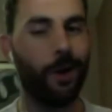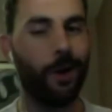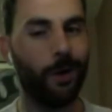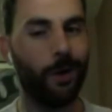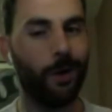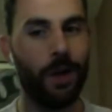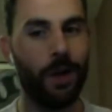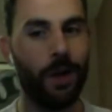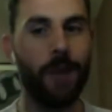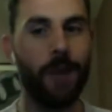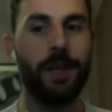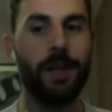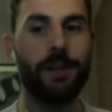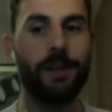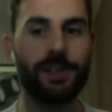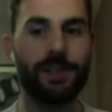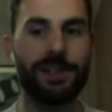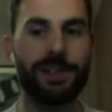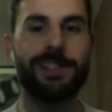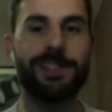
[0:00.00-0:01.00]
So
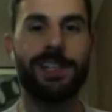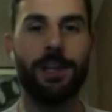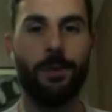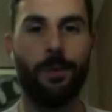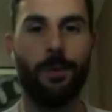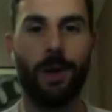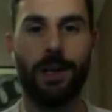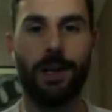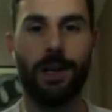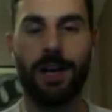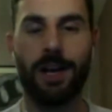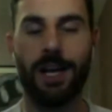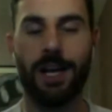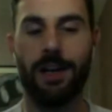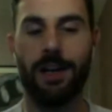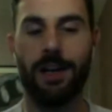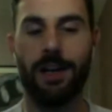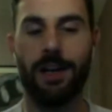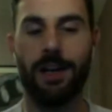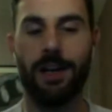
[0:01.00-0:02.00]
it'd be interesting to see
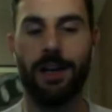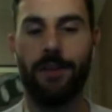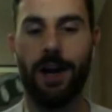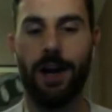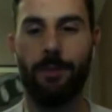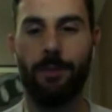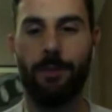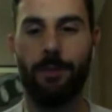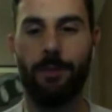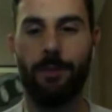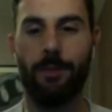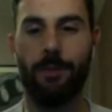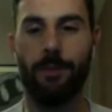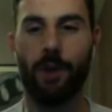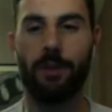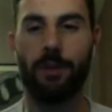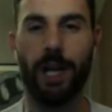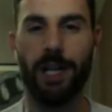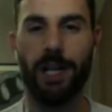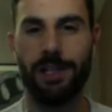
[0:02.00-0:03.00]
what kind of more
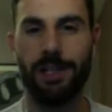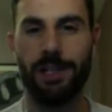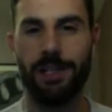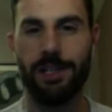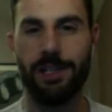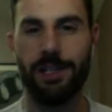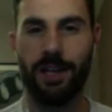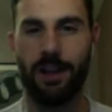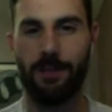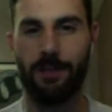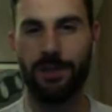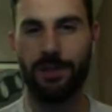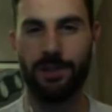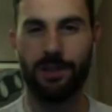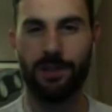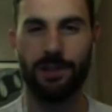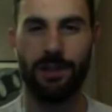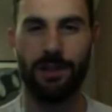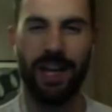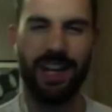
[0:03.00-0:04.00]
of the brain teaser
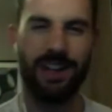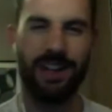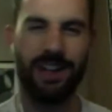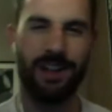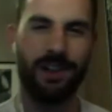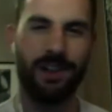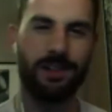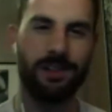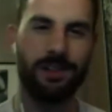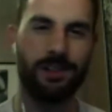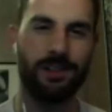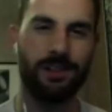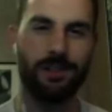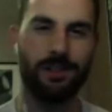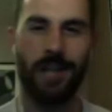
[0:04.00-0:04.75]
kind of puzzle-like.